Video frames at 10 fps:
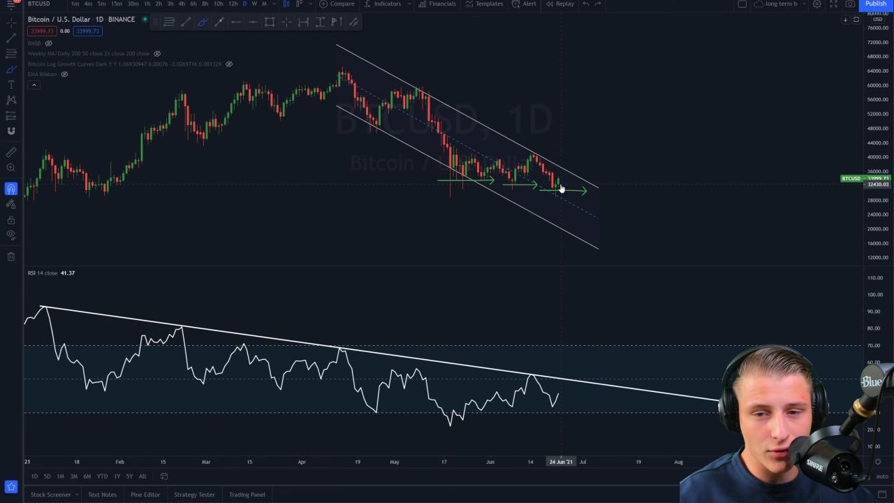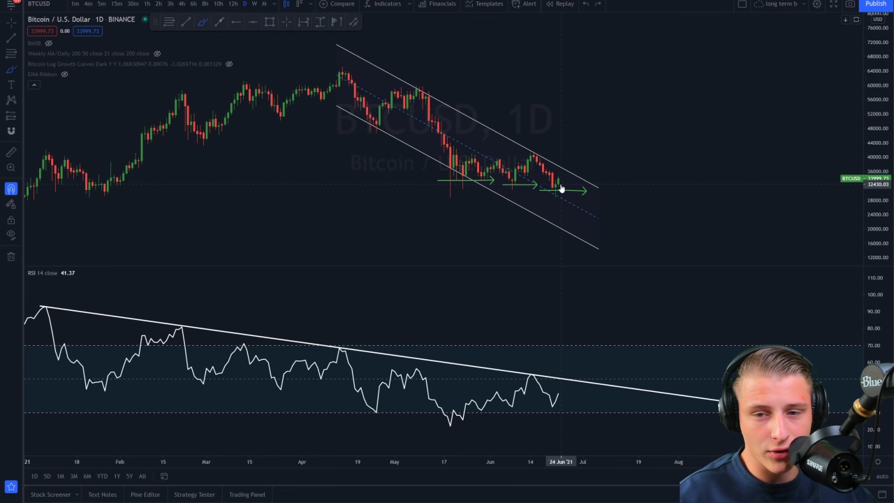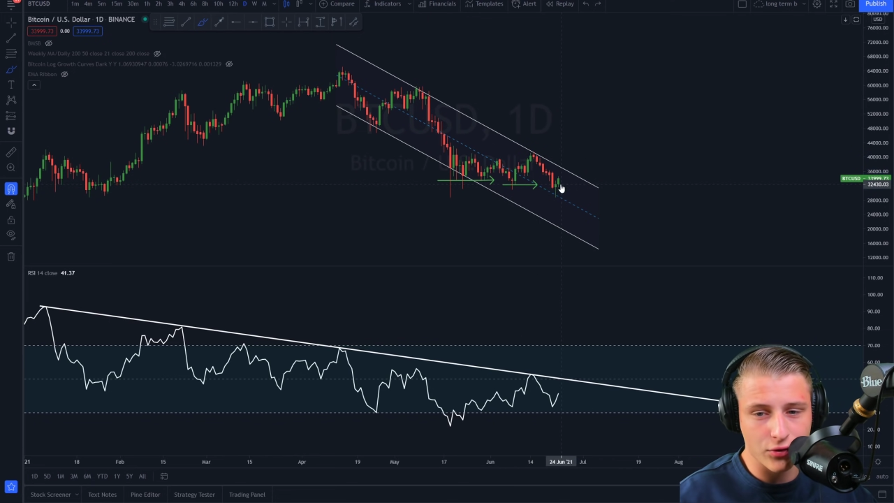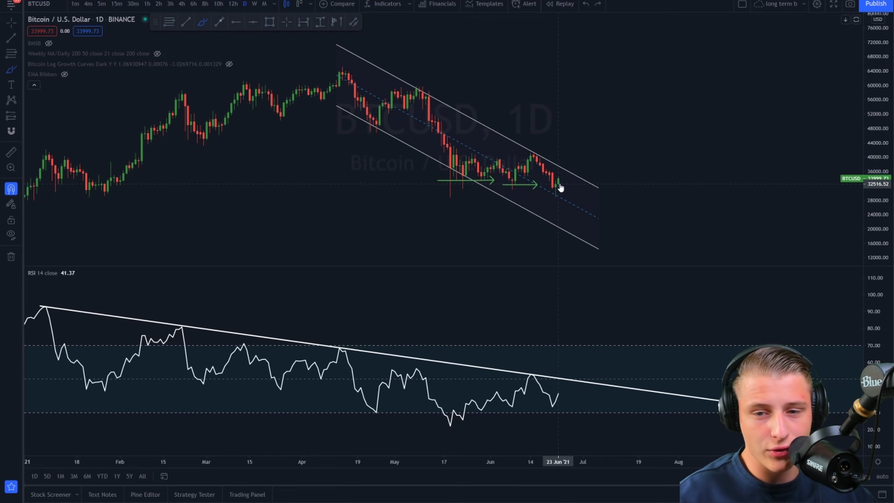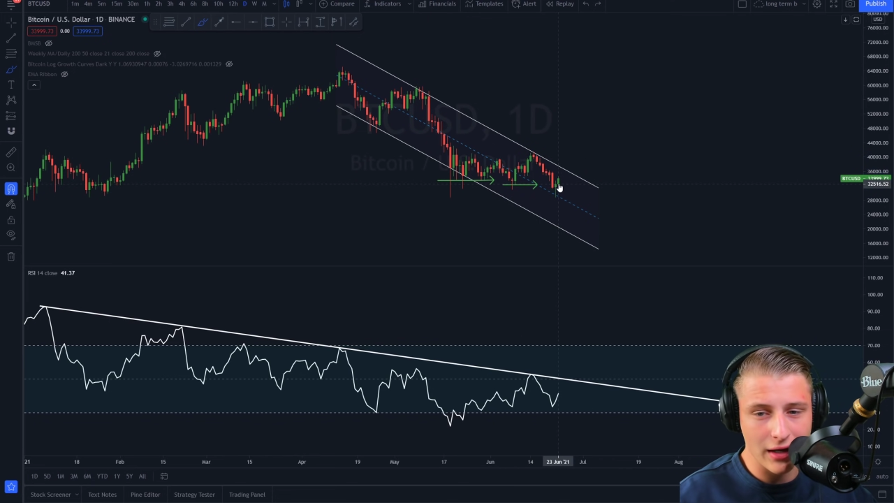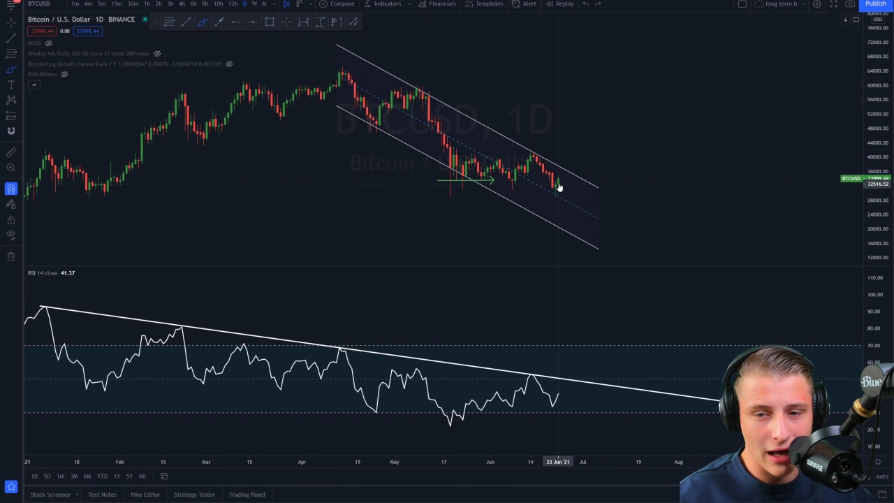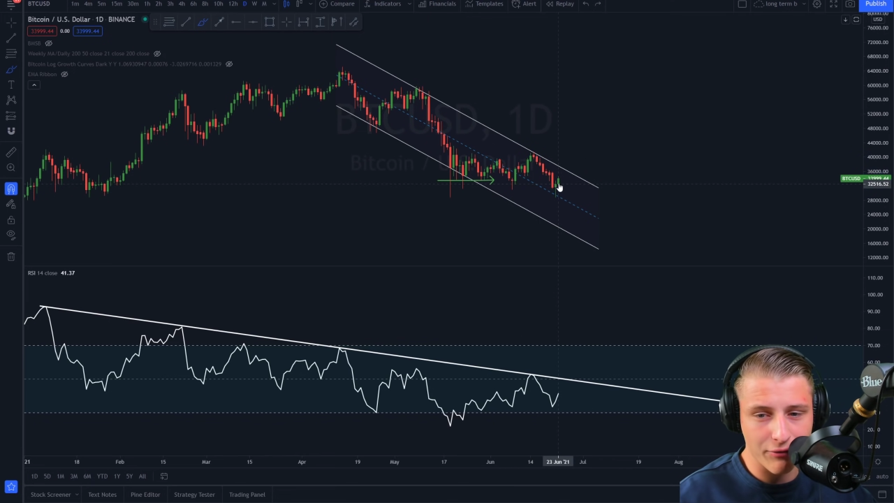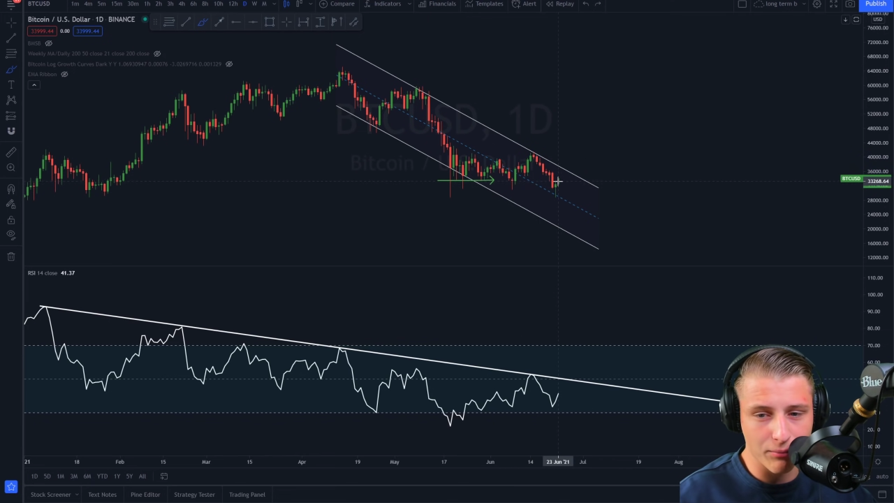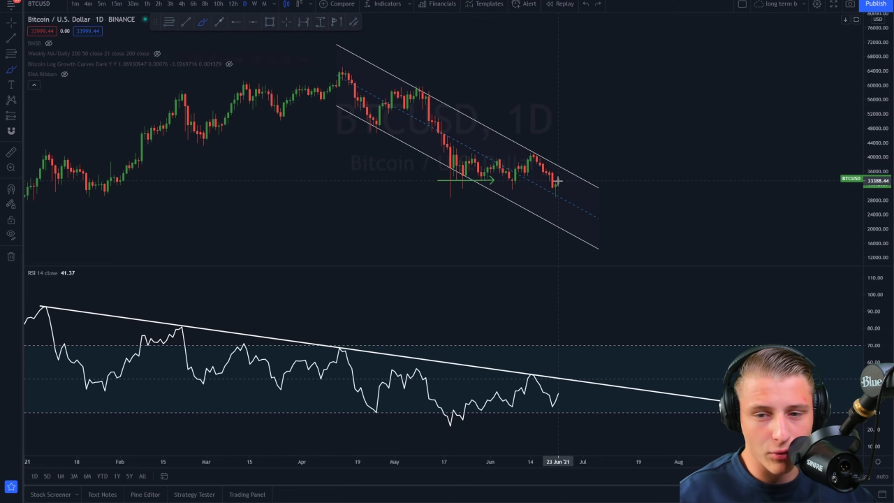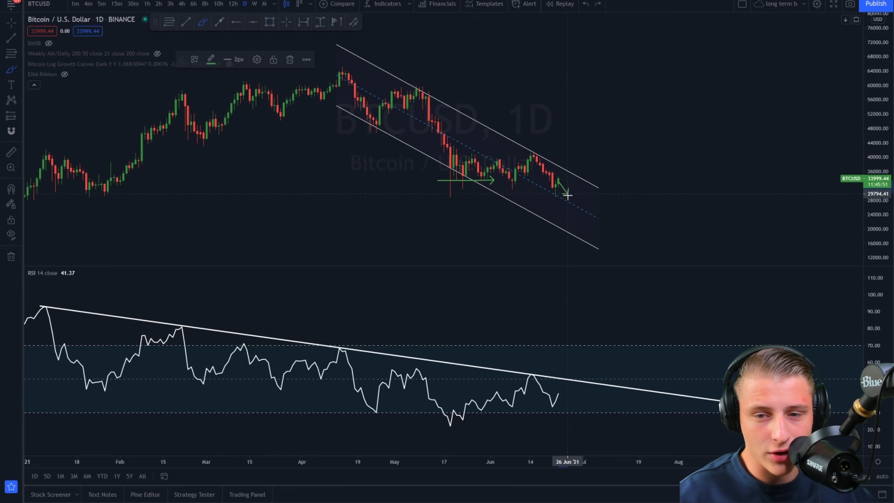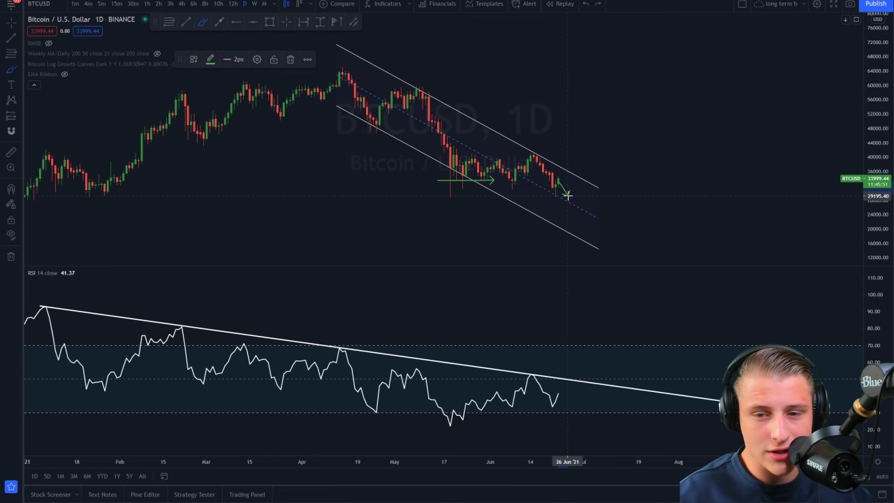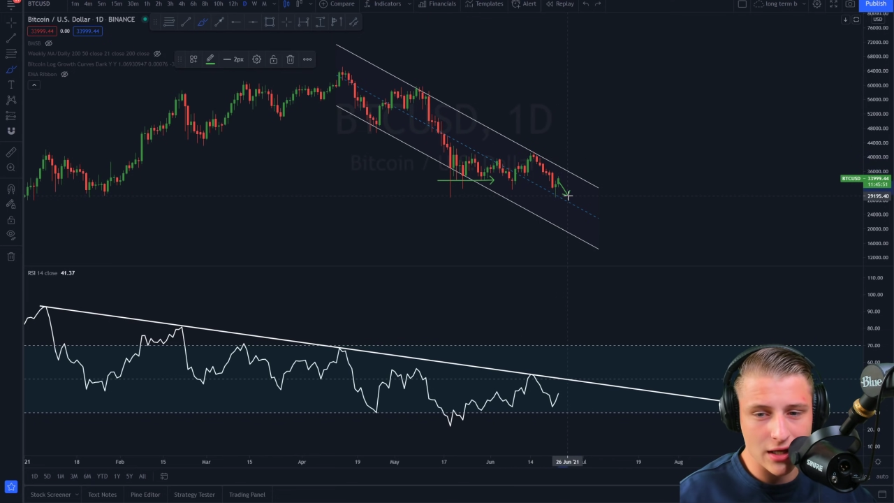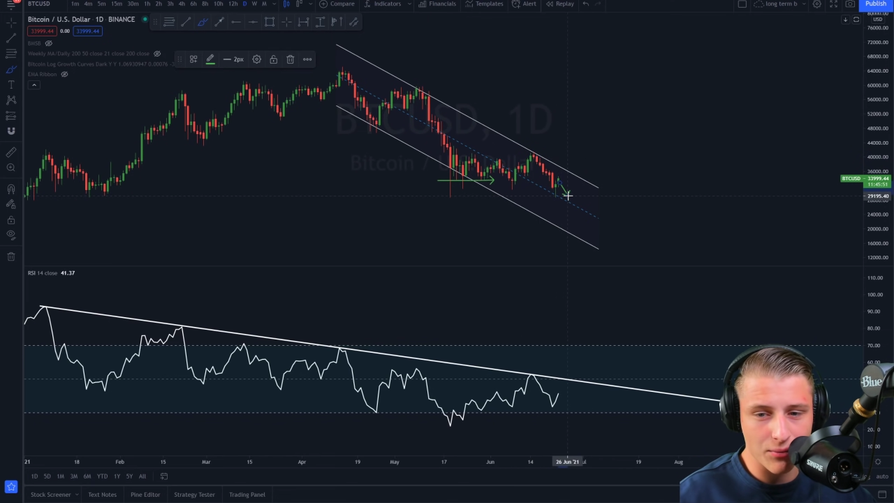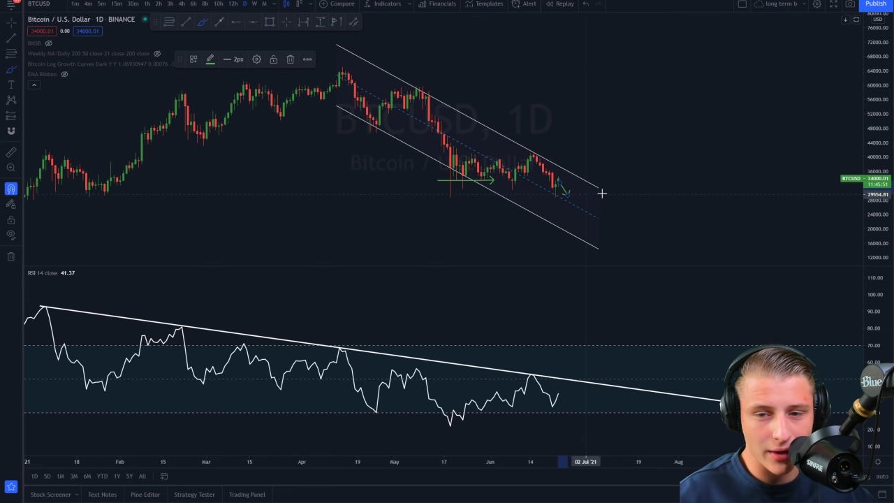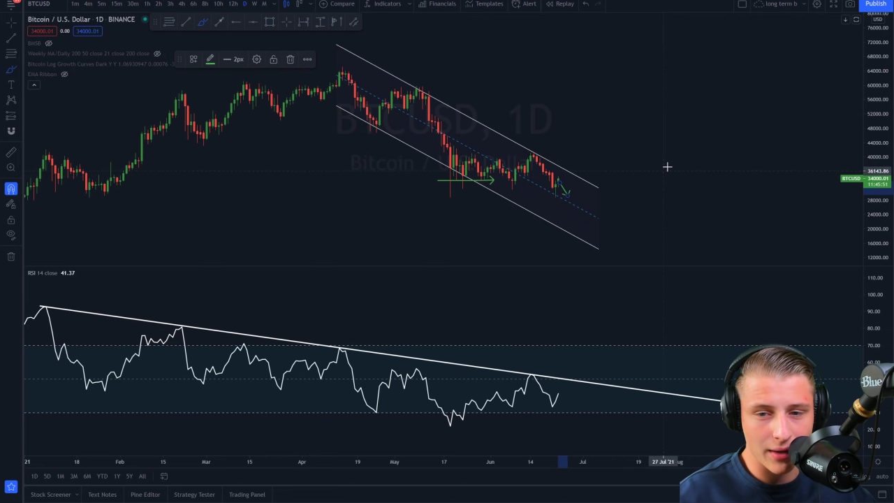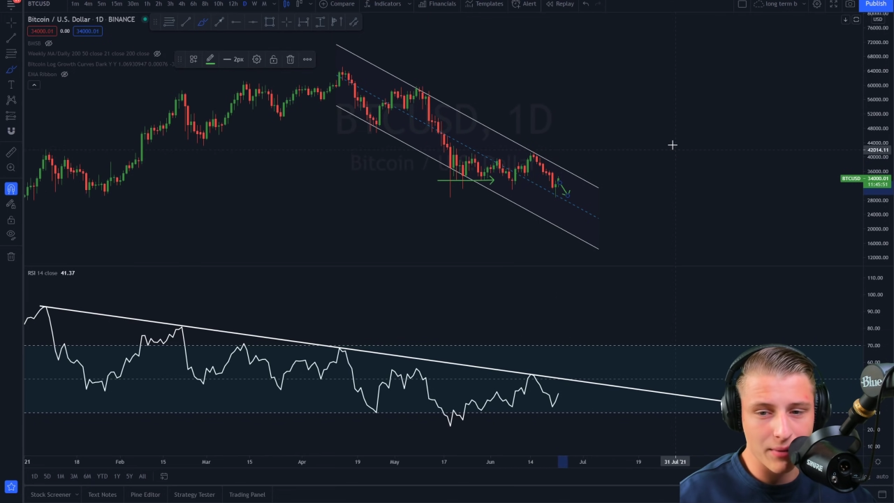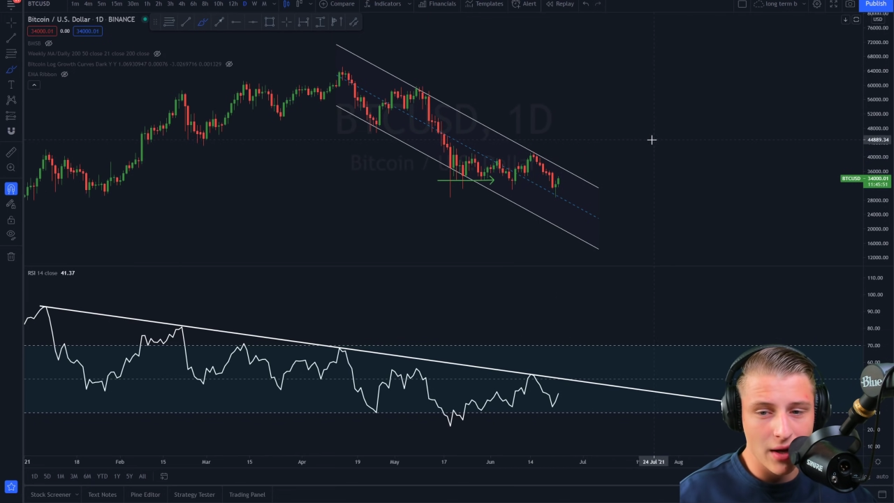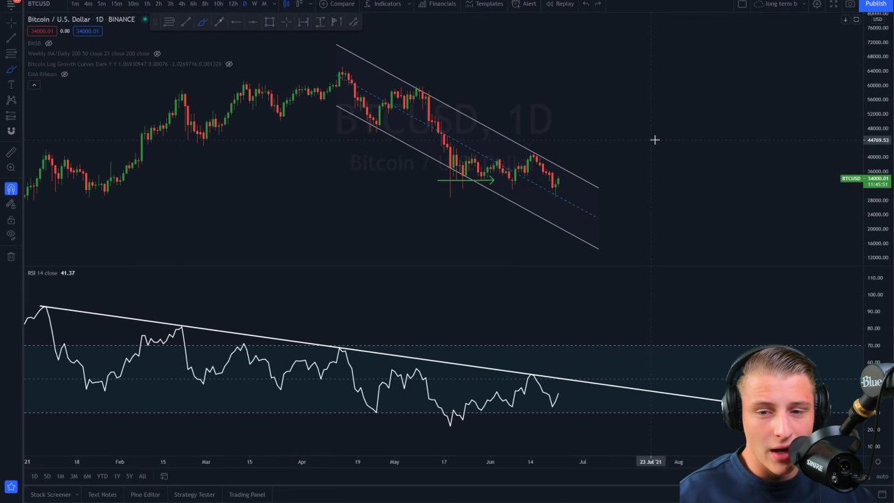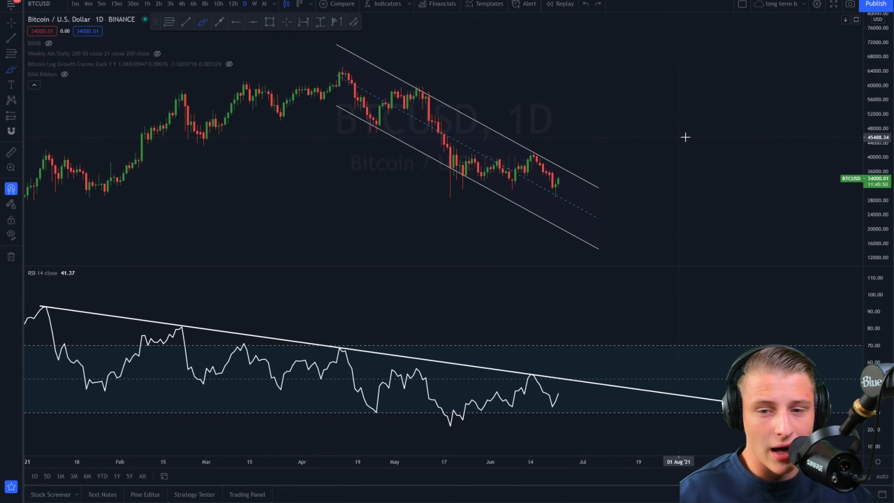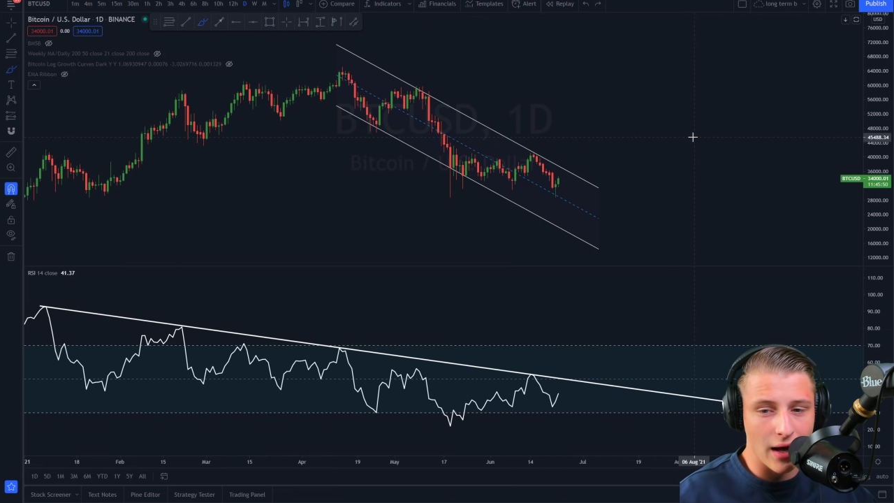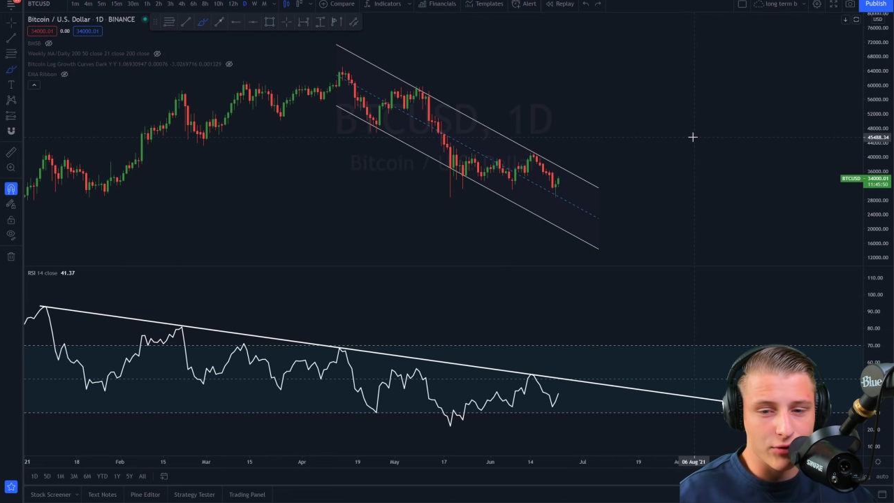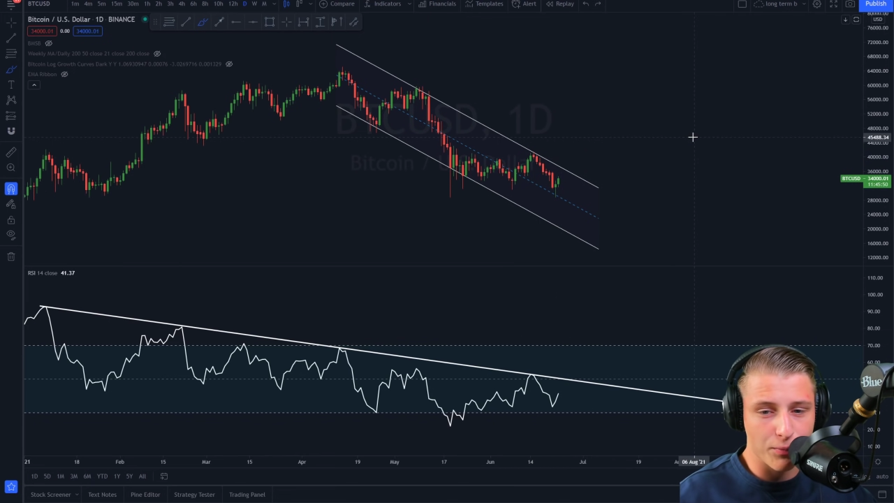or do they have more steam within uh,